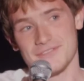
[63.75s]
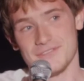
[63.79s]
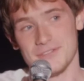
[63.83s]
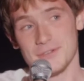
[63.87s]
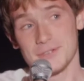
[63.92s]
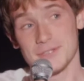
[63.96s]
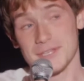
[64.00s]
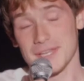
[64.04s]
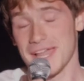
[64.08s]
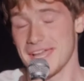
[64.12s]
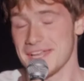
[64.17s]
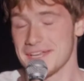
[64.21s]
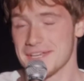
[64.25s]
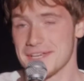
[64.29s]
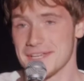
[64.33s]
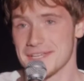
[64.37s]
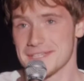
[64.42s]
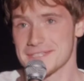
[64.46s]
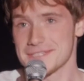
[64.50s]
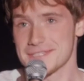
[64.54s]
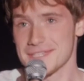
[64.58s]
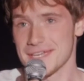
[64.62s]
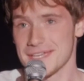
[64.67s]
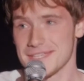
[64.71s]
food
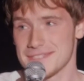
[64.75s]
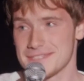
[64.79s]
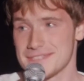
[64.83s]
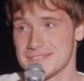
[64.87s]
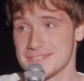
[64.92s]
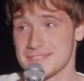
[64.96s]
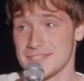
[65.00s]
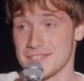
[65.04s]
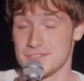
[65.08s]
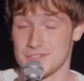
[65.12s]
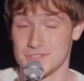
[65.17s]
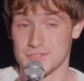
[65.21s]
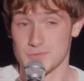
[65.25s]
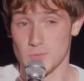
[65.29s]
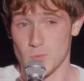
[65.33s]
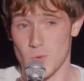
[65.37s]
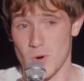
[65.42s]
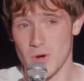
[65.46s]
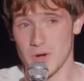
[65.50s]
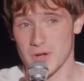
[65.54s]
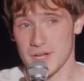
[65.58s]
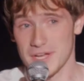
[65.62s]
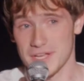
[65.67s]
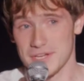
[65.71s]
lending sites such as
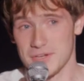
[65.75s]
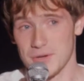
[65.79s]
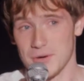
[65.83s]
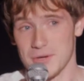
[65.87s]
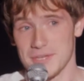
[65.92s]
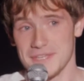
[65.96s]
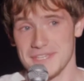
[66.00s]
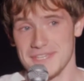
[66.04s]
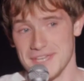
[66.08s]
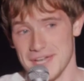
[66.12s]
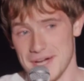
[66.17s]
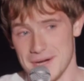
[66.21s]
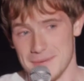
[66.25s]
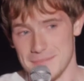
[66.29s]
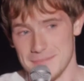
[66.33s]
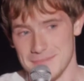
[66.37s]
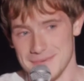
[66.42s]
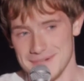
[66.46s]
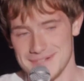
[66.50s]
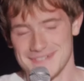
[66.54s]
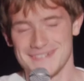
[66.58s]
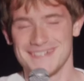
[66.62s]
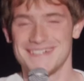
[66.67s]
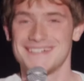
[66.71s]

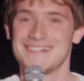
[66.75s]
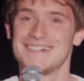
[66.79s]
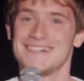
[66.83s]
Wonga.yum.